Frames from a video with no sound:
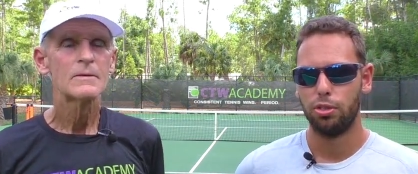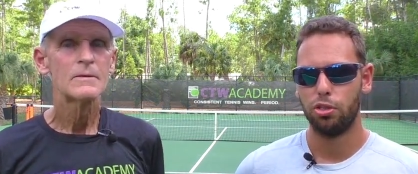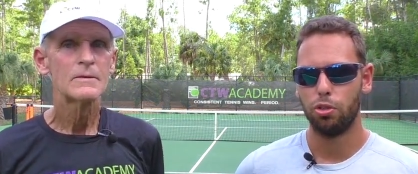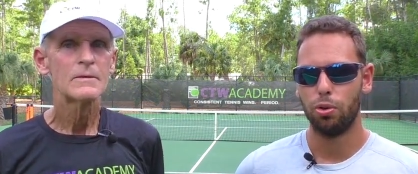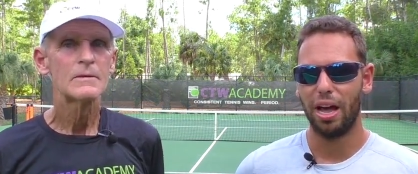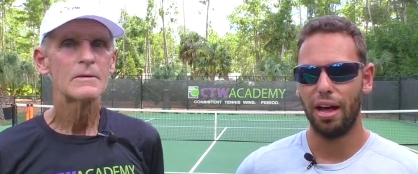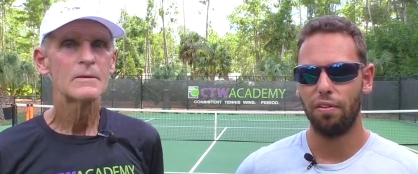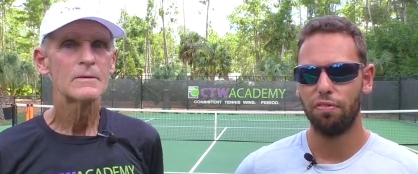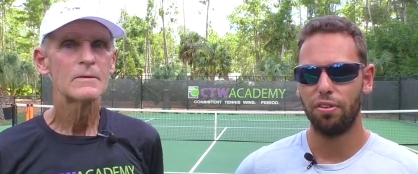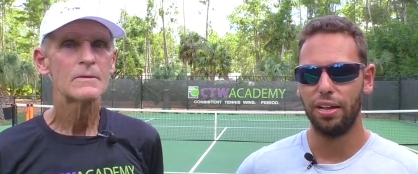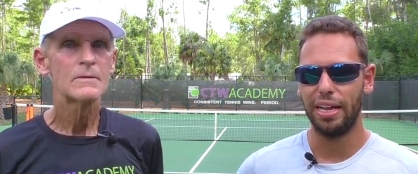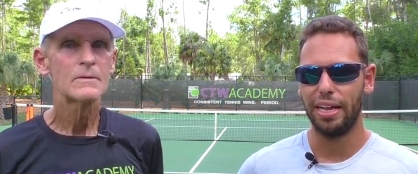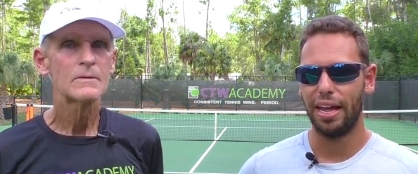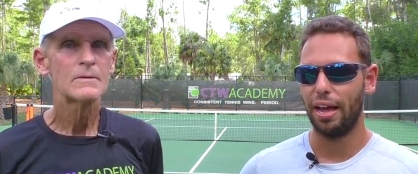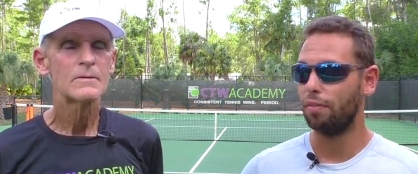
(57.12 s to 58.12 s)
Speaker 1: to have a,
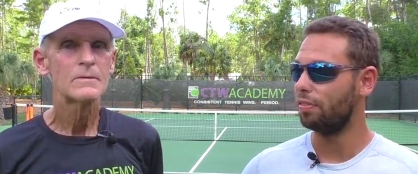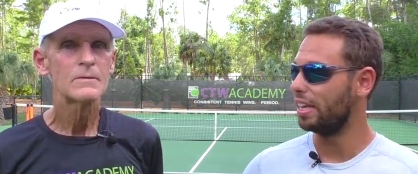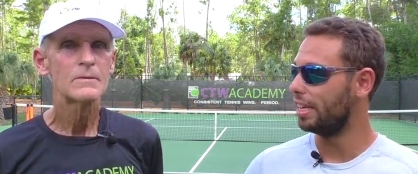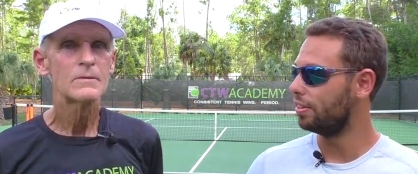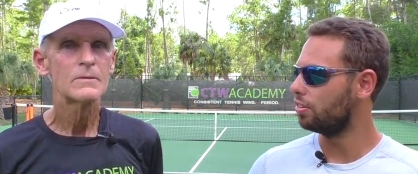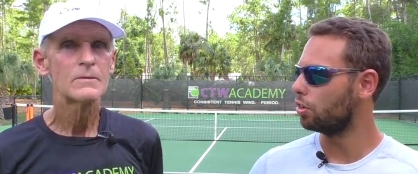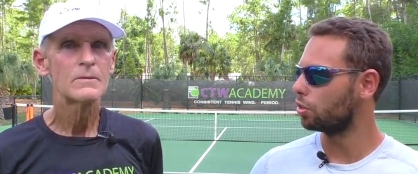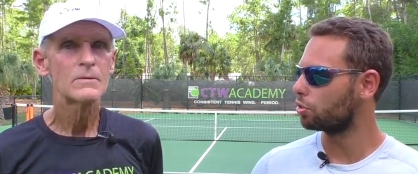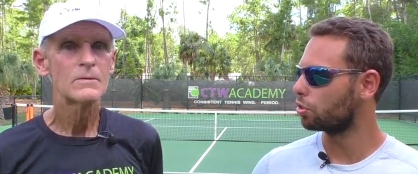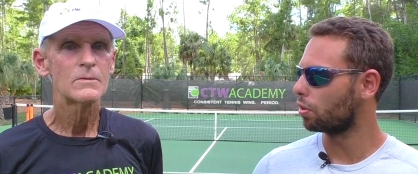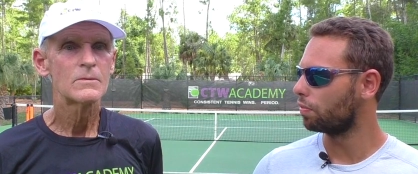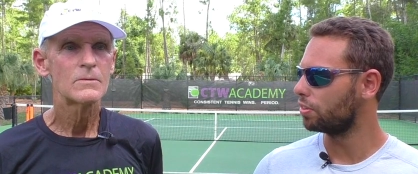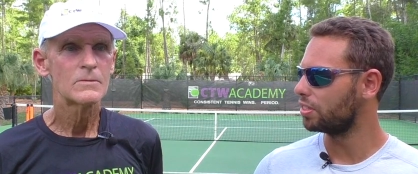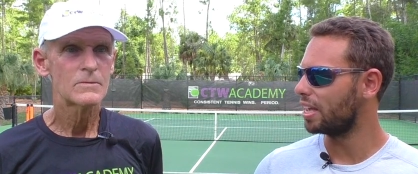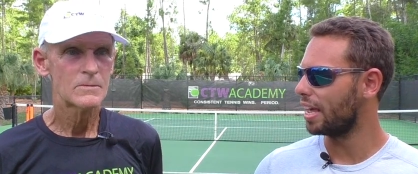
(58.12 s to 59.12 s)
have easier
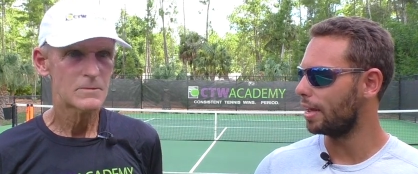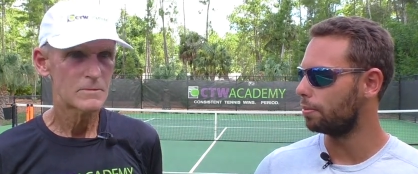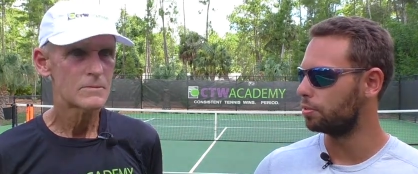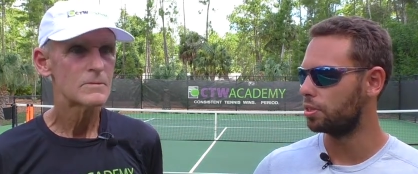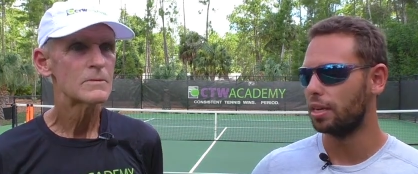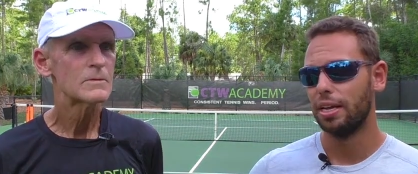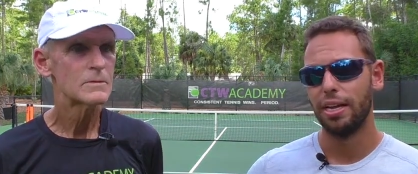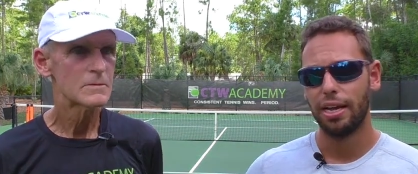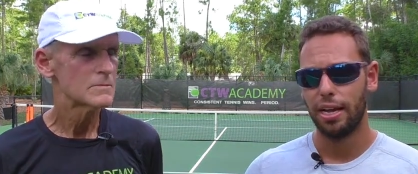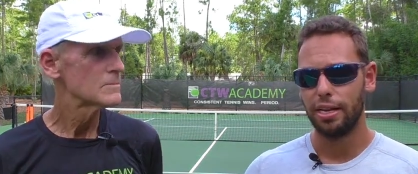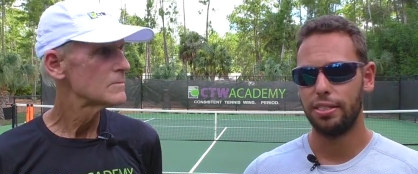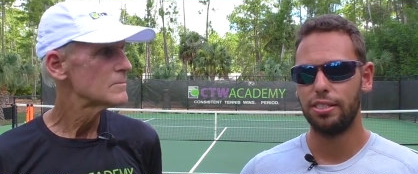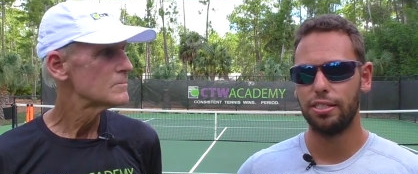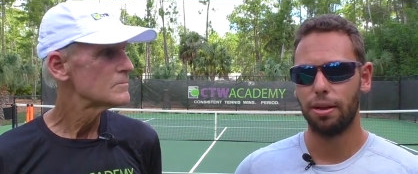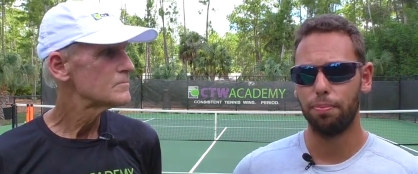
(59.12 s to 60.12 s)
service games and
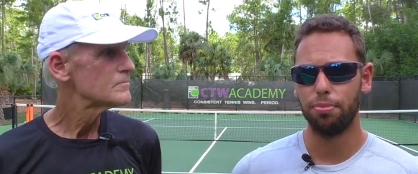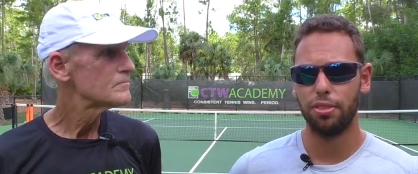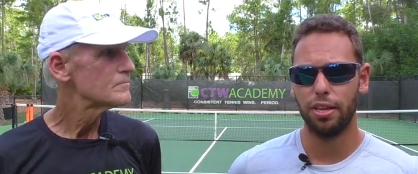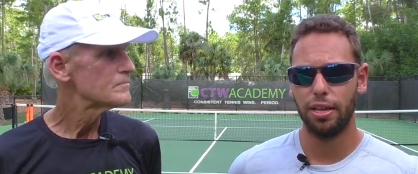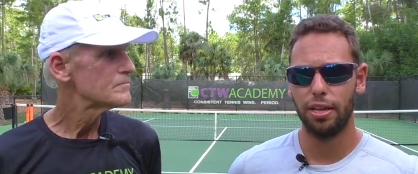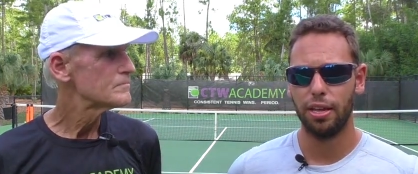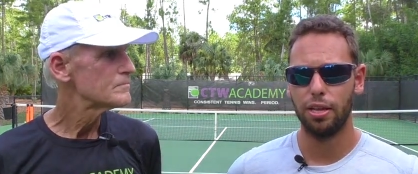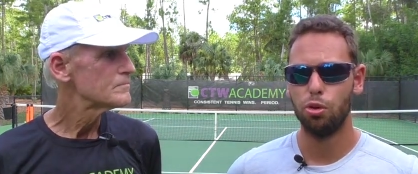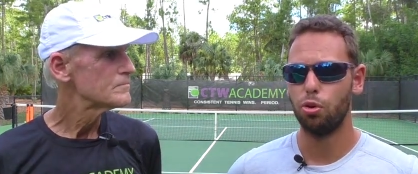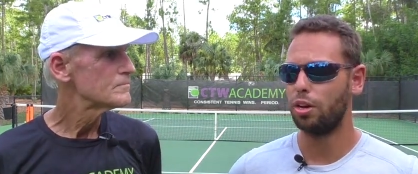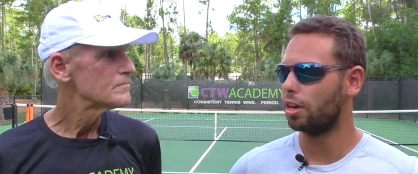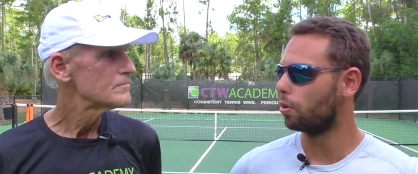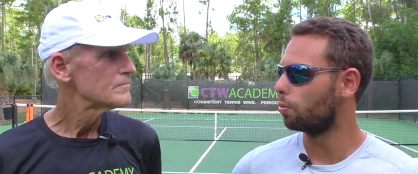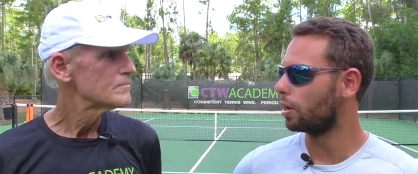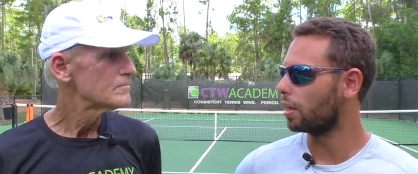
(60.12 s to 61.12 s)
something you
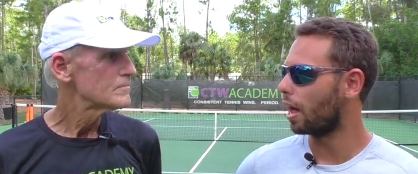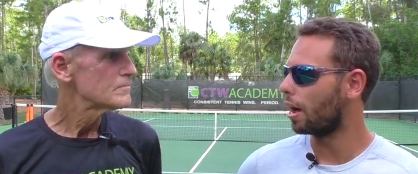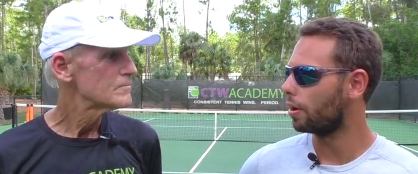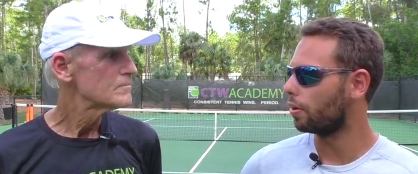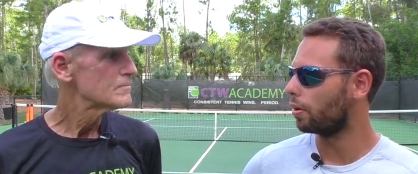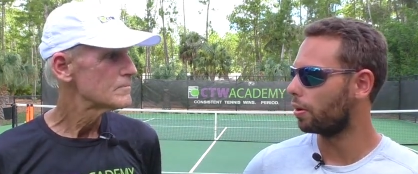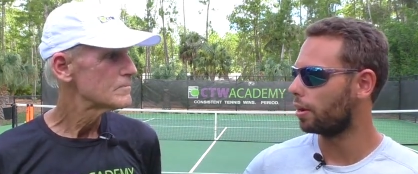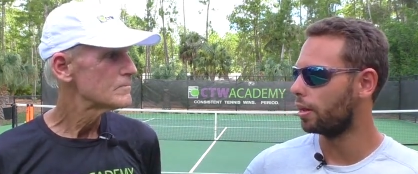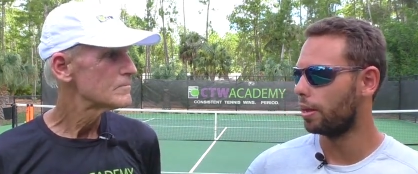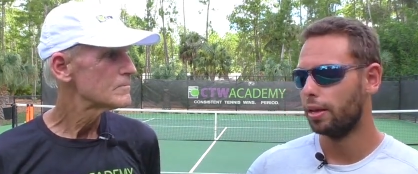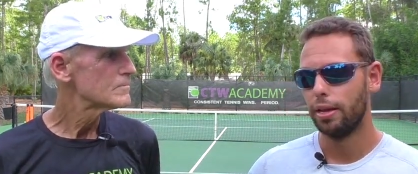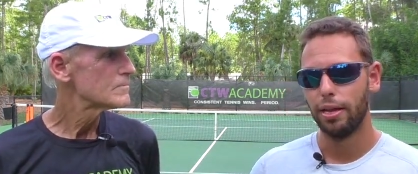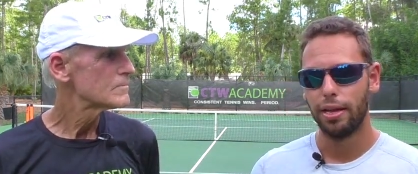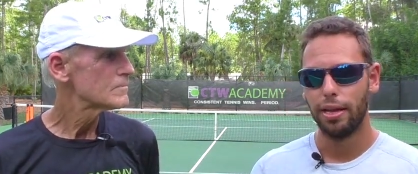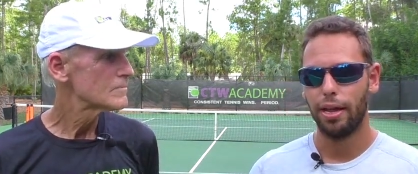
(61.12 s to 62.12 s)
can rely on
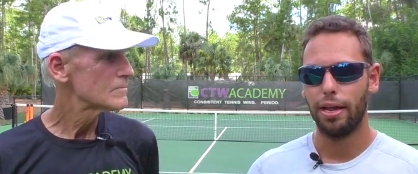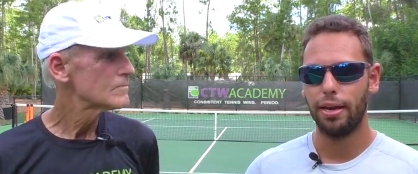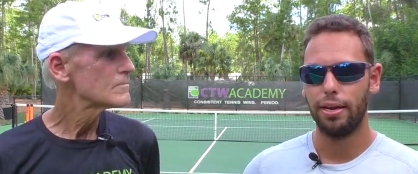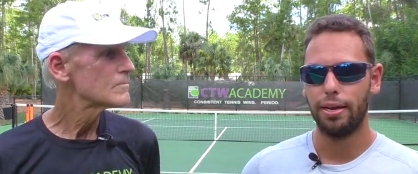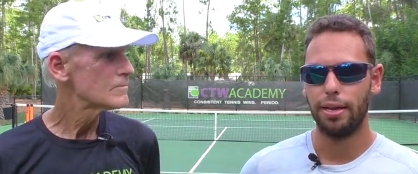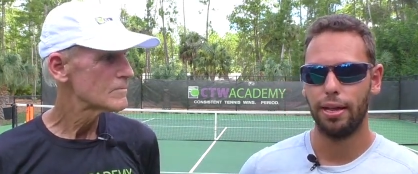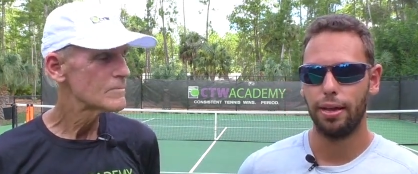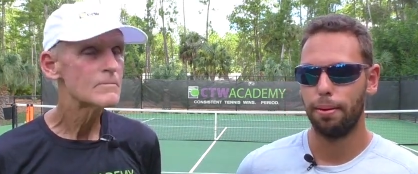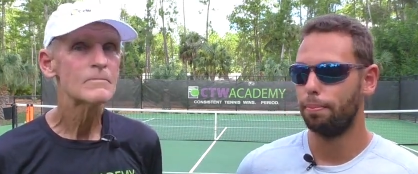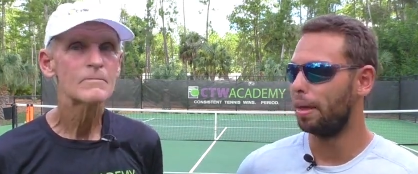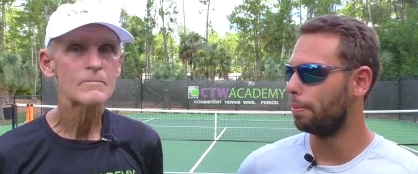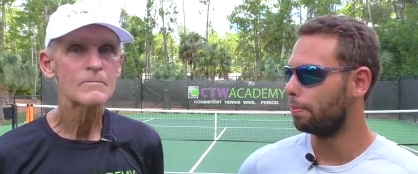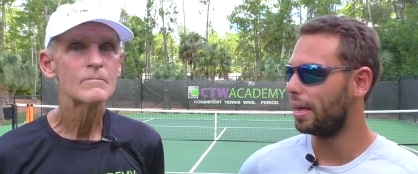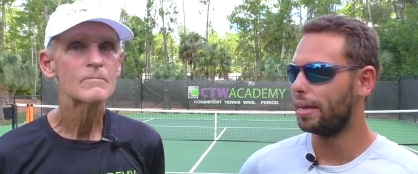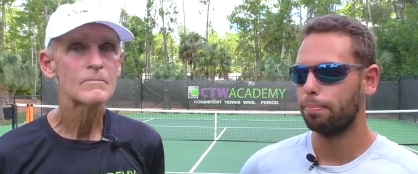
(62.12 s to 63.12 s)
and uh,
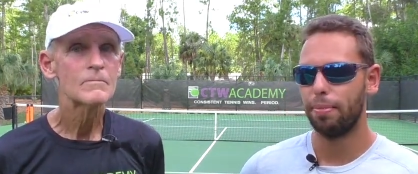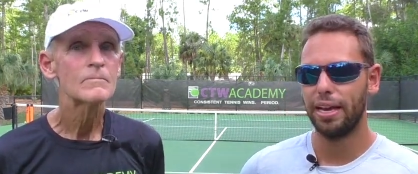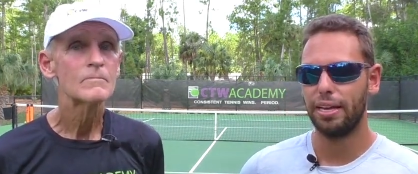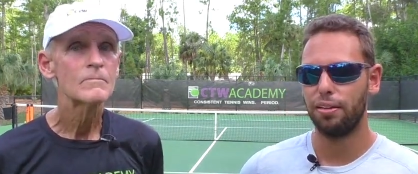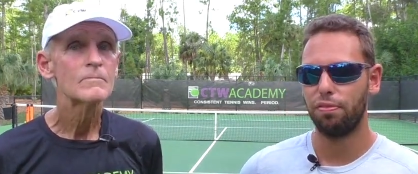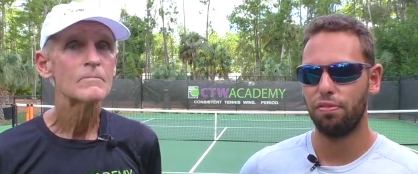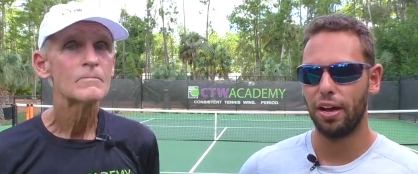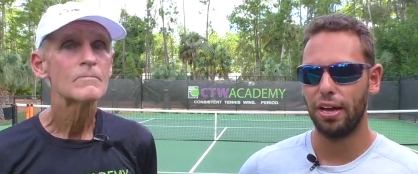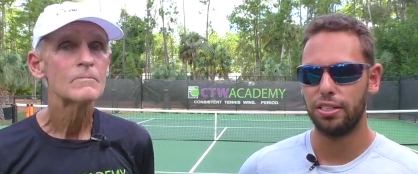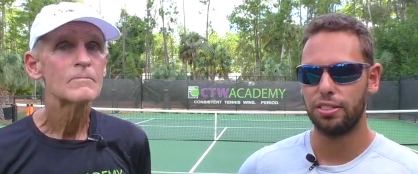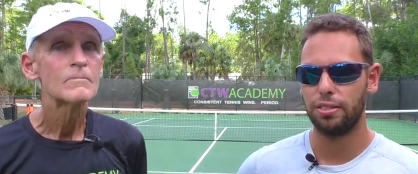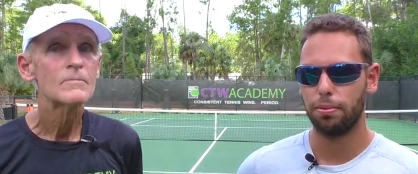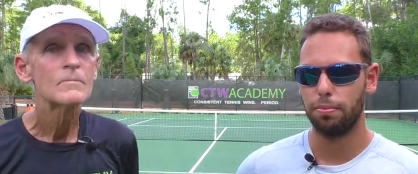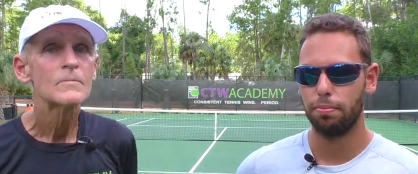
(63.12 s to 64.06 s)
make make it fast.